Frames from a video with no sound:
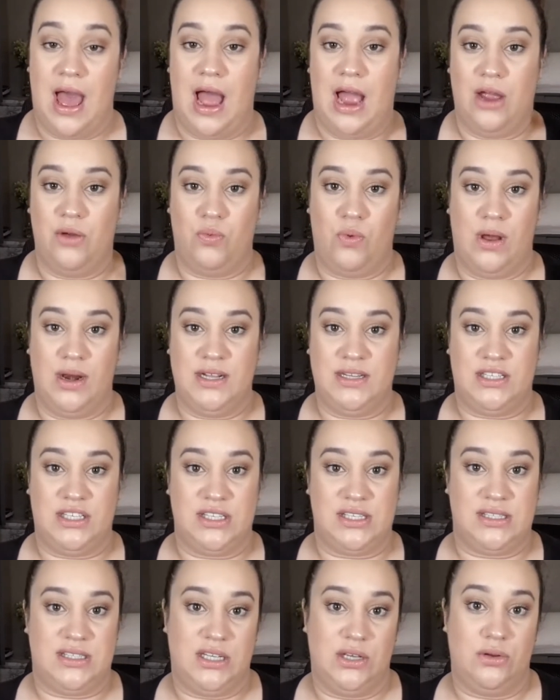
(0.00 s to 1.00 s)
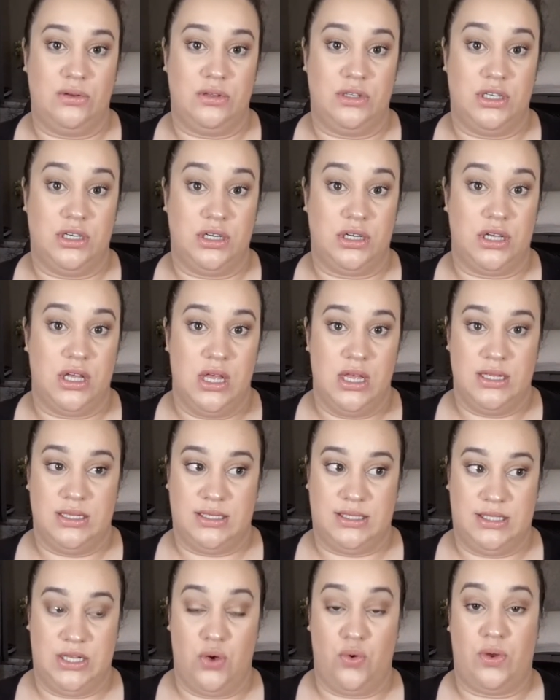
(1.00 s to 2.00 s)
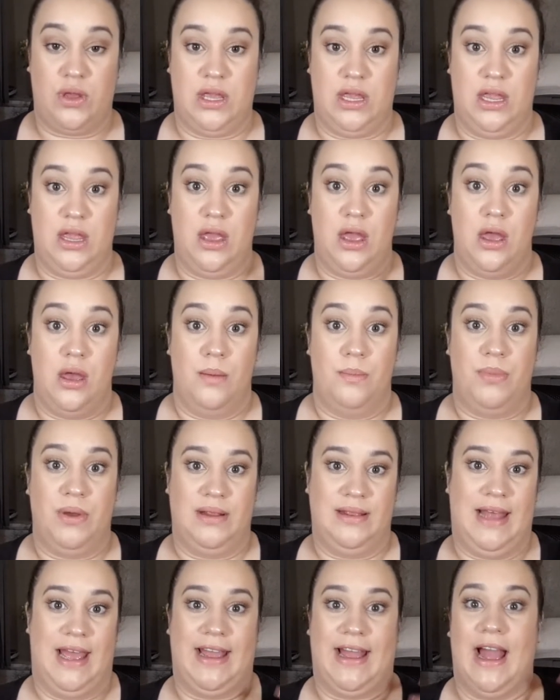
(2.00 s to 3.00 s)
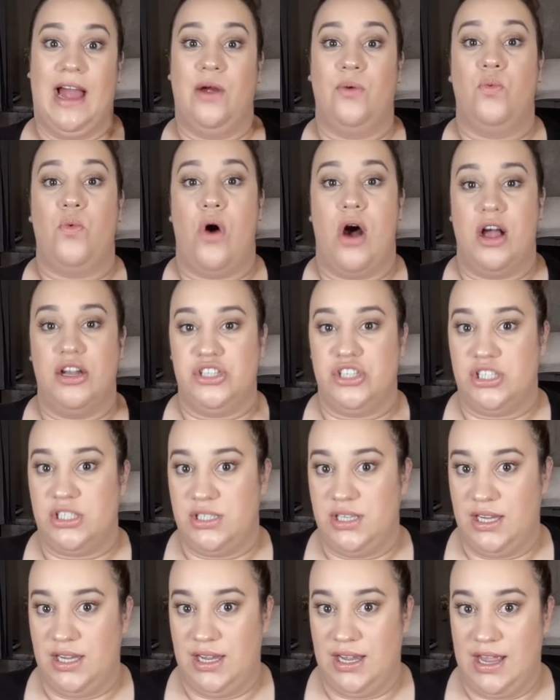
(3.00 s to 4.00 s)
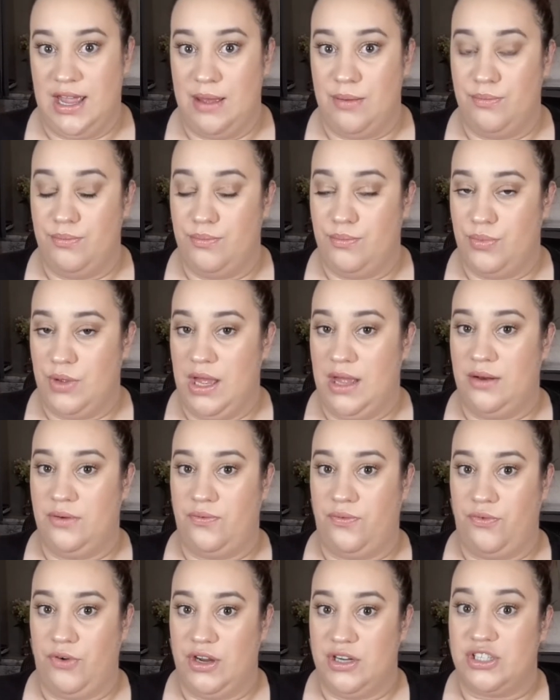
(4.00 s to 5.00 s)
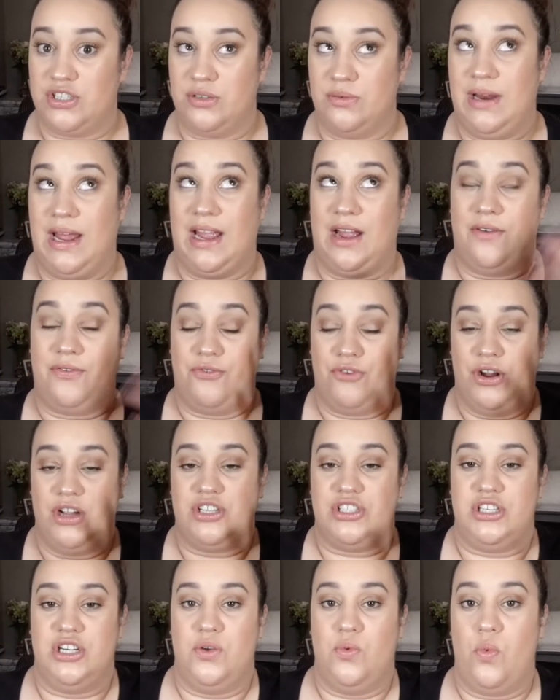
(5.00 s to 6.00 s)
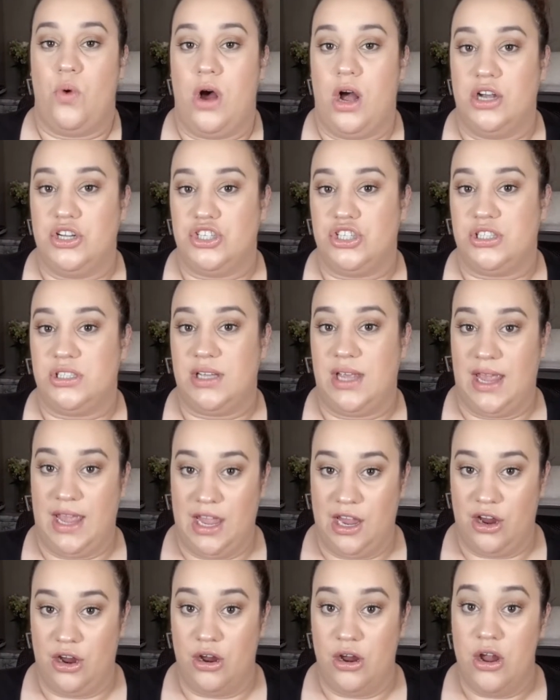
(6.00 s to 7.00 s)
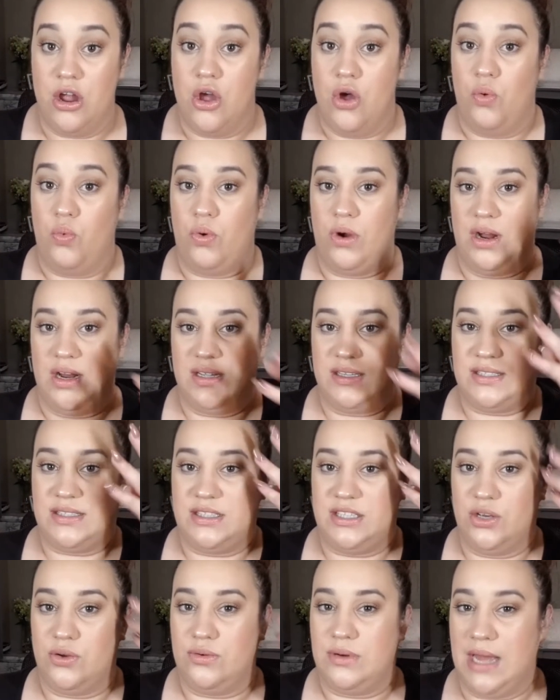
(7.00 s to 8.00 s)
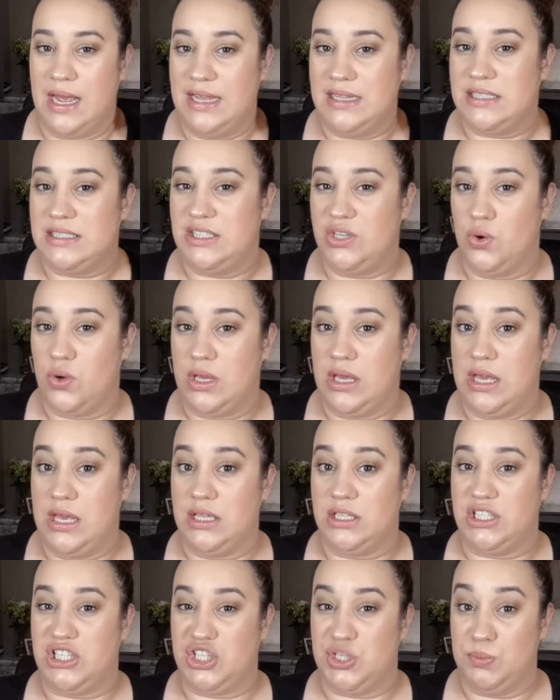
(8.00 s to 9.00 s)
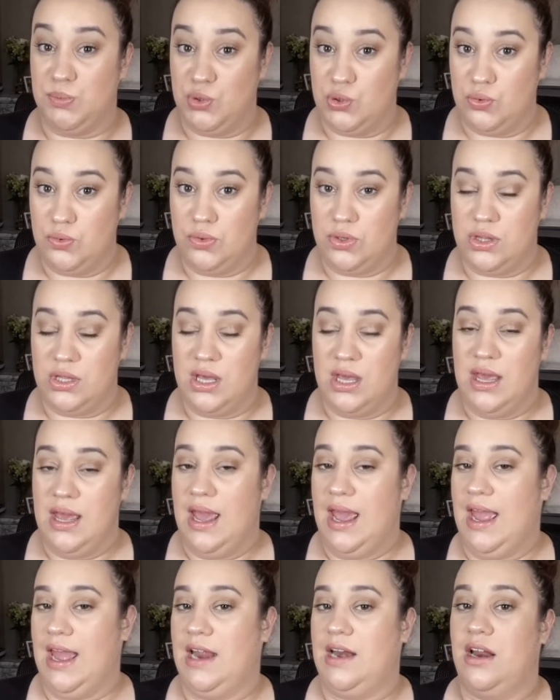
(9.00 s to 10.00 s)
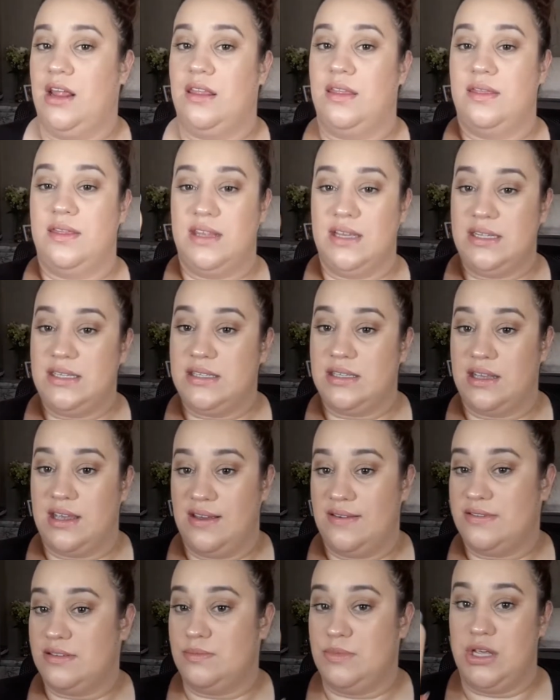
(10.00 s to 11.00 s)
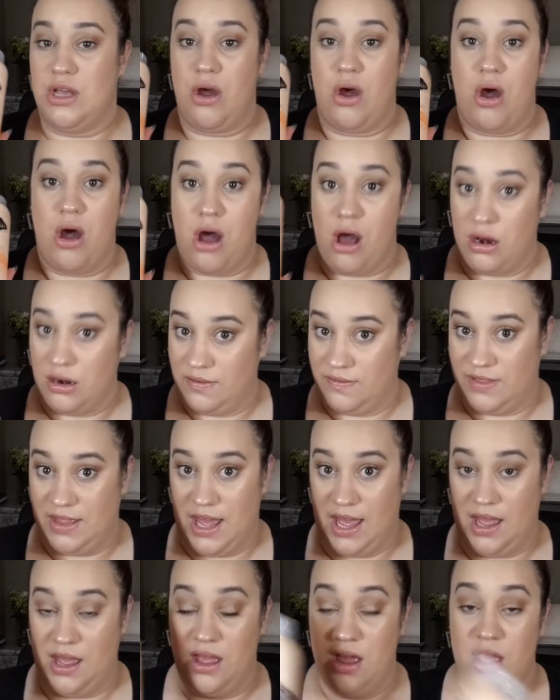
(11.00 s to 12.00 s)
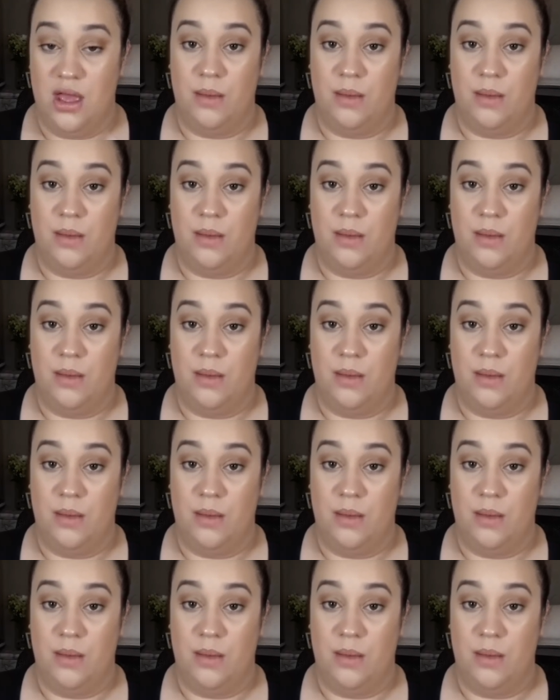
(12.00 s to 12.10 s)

I want it to still look silky, but like I washed it and fresh, like a freshly washed hair where it's still nice, silky, and smooth. And this gives me all of that.